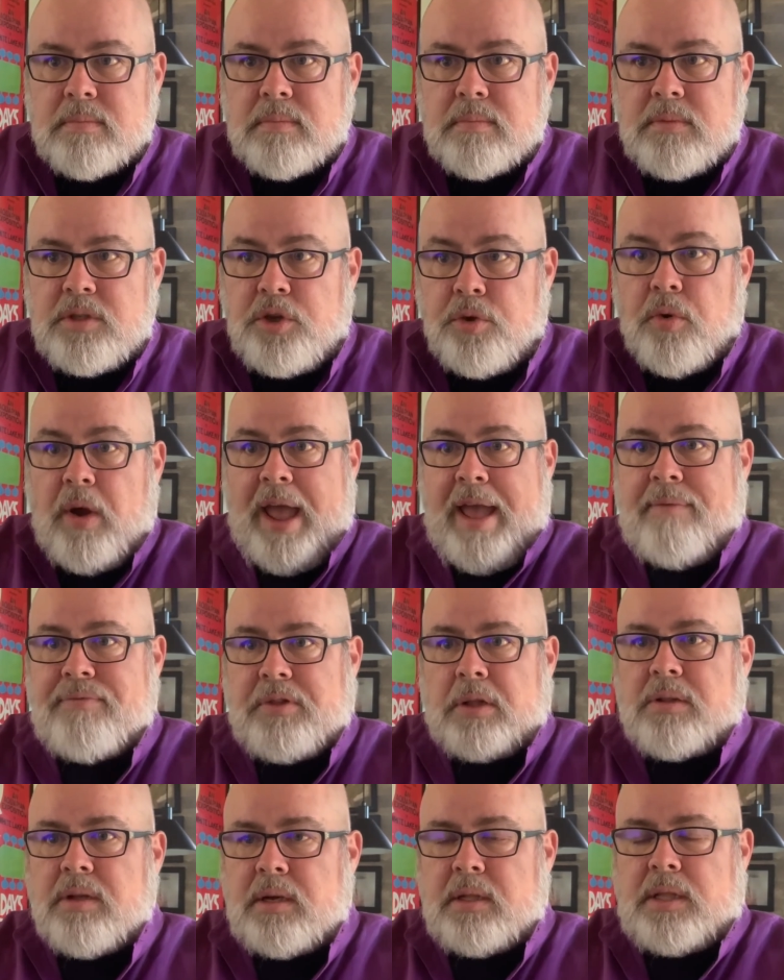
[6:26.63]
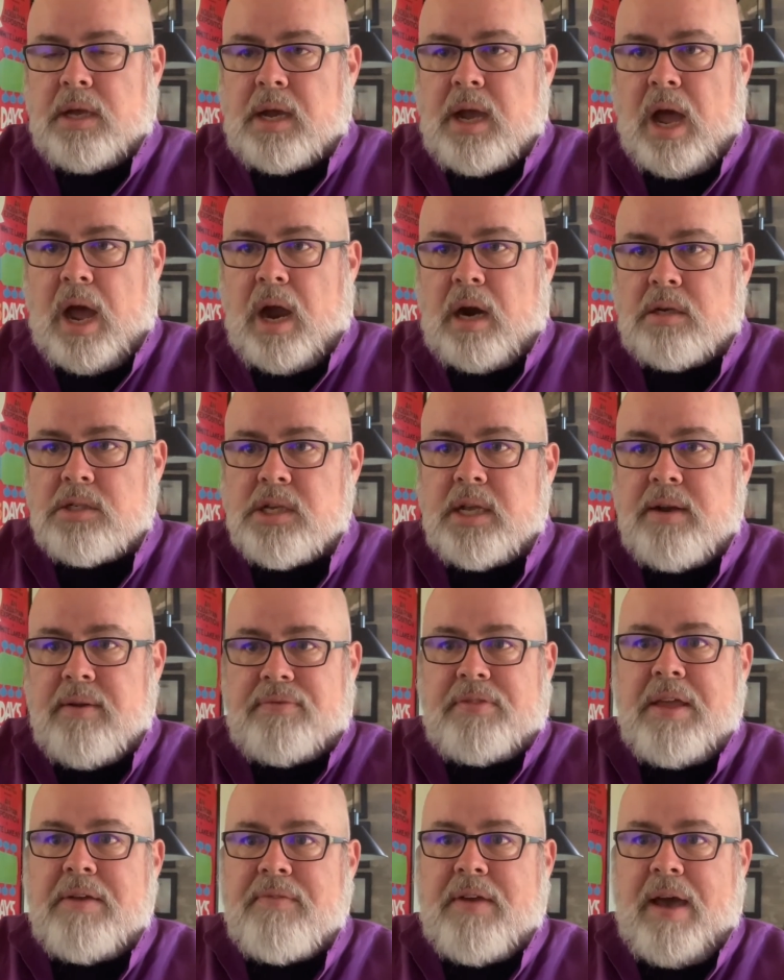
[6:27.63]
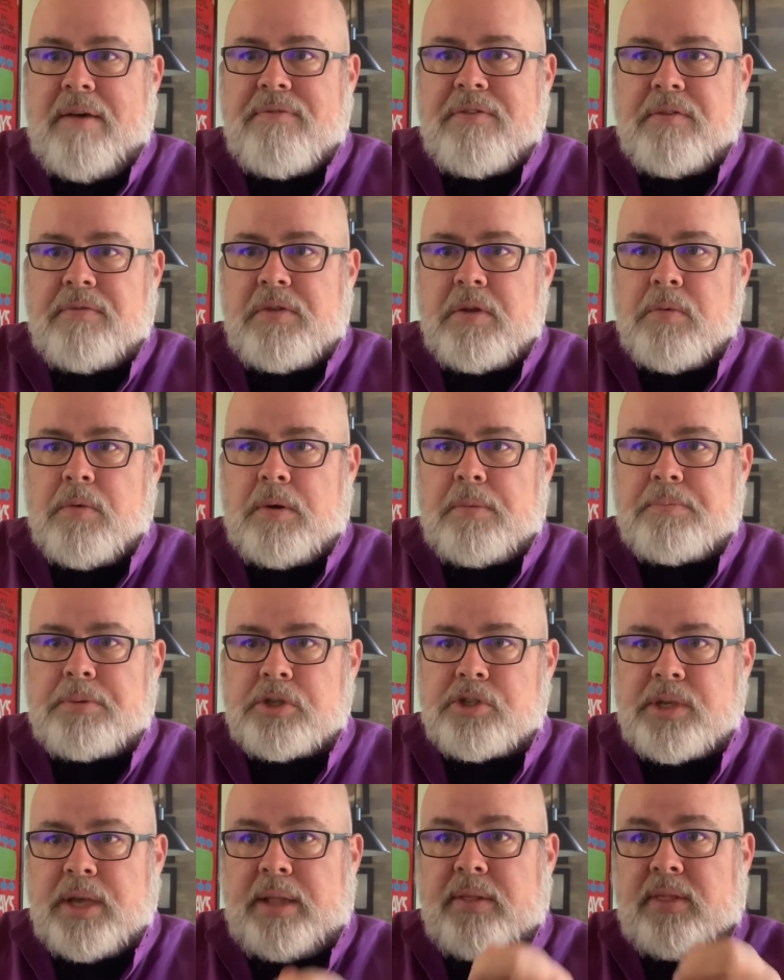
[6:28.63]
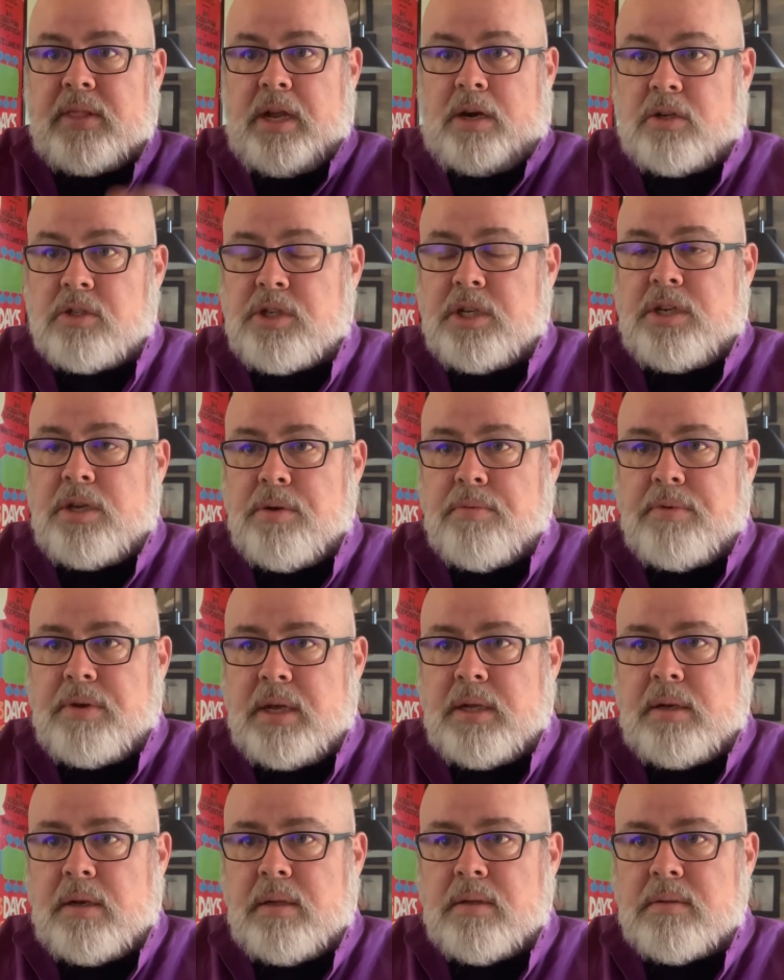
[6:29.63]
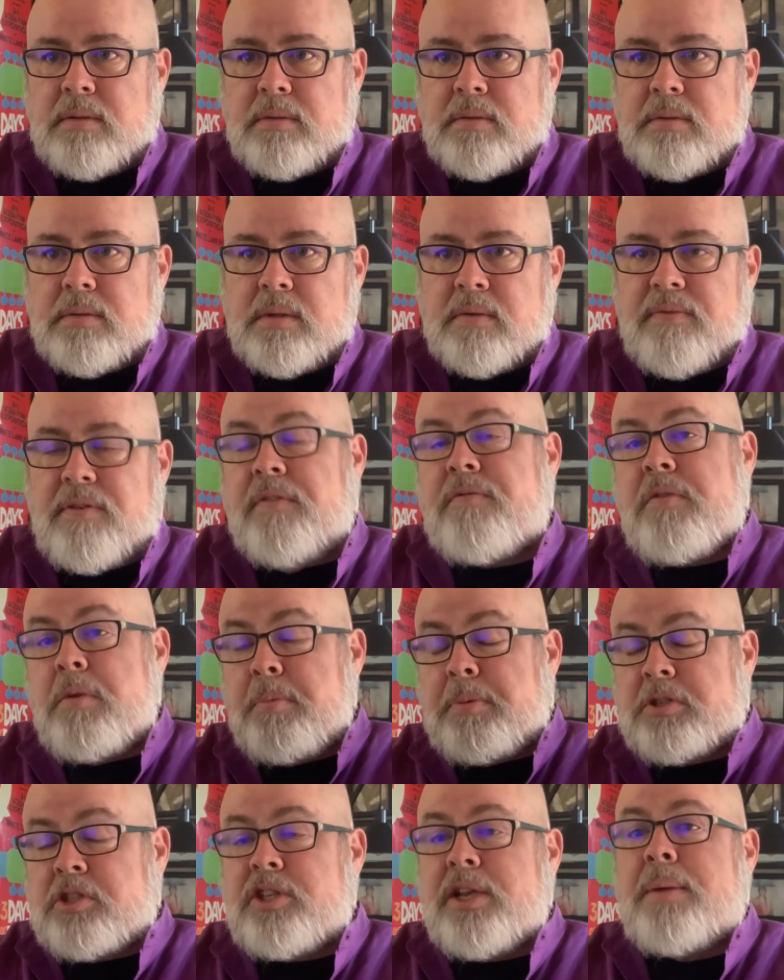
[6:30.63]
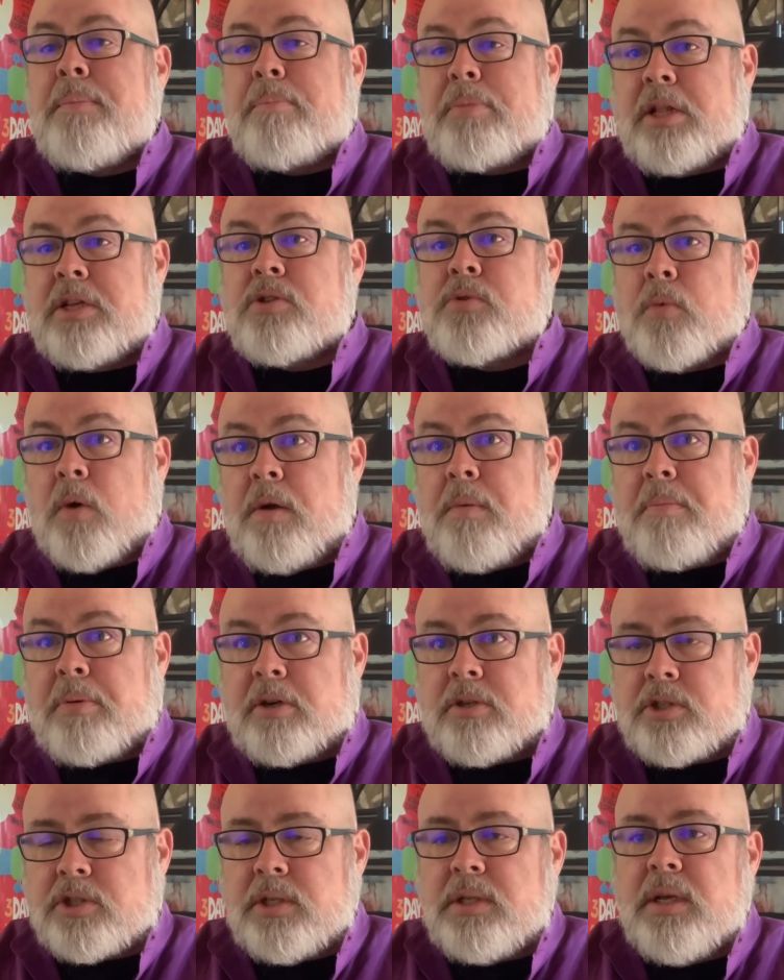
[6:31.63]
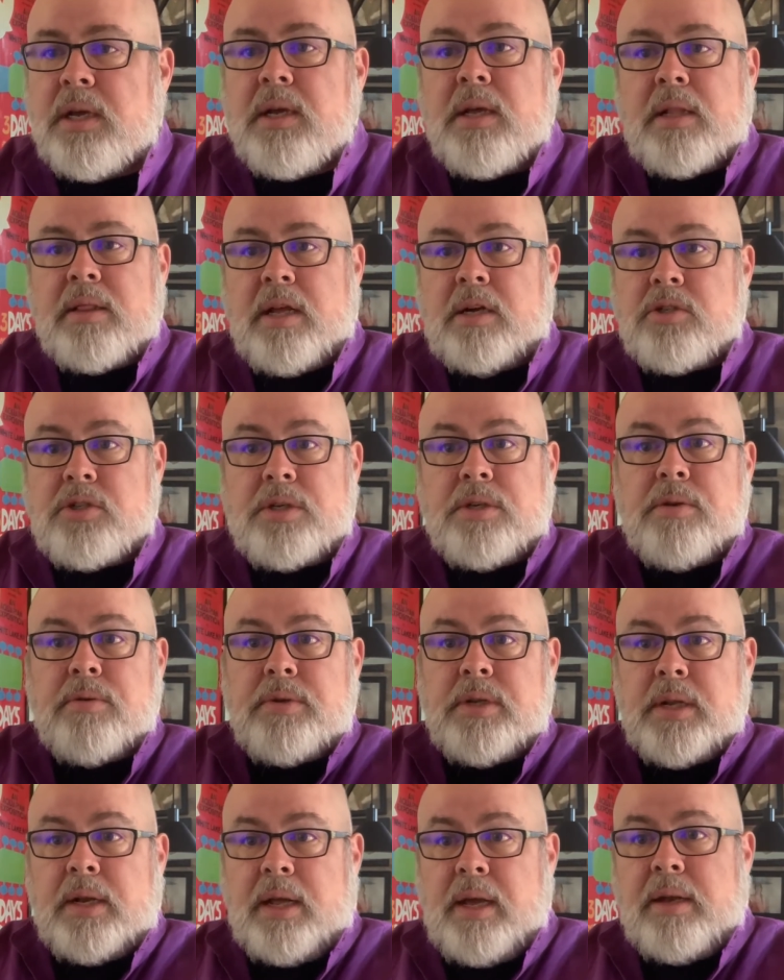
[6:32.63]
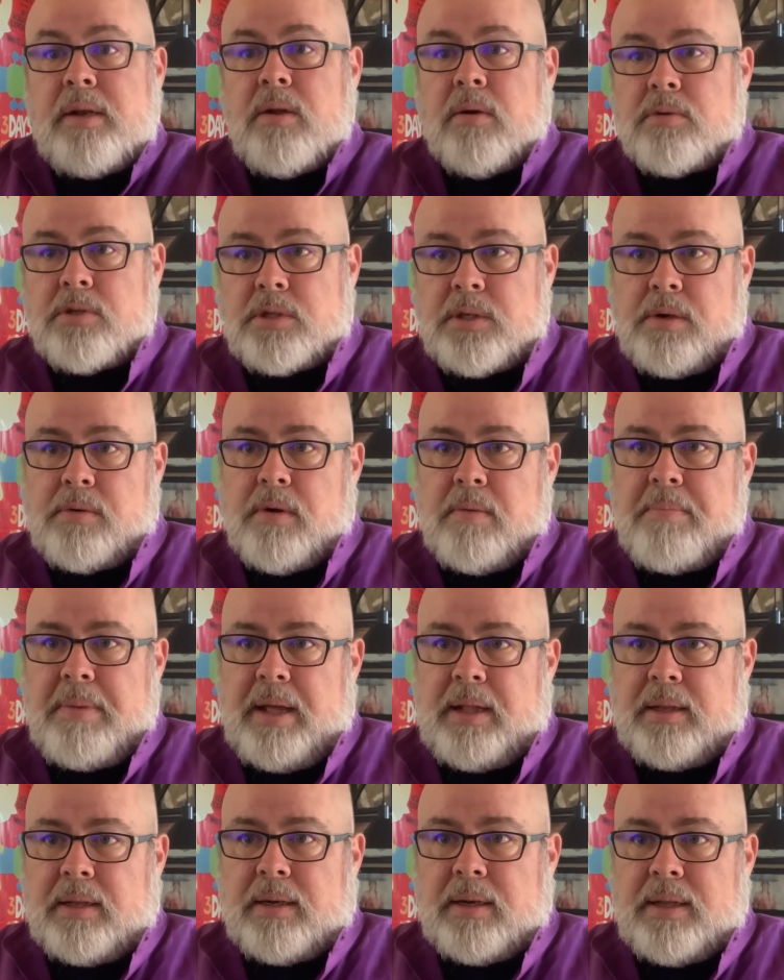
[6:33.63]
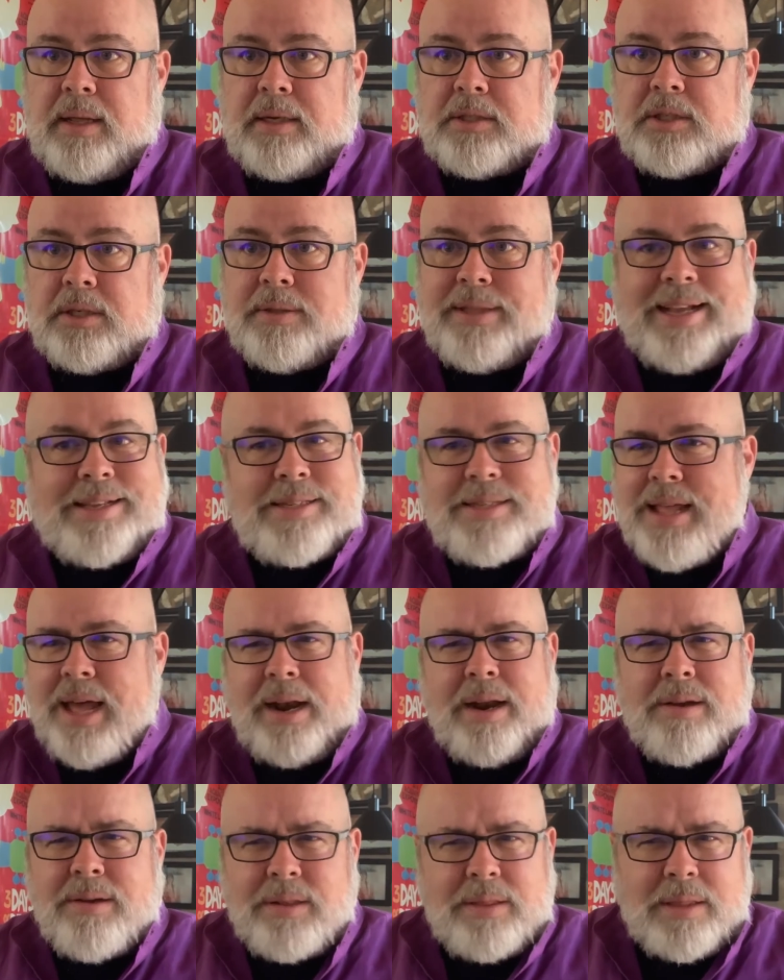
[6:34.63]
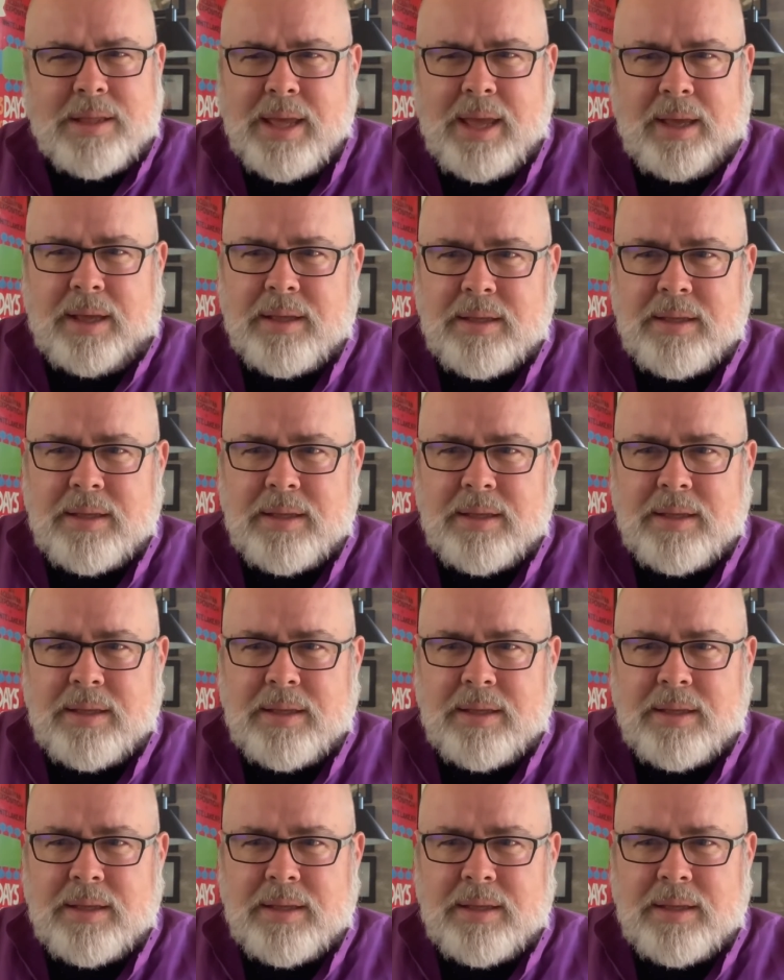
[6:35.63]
You have to look at the cards, and if they've got 51%, there's a union. 50% plus one person, there's a union, and no secret ballot election. That's not a good thing,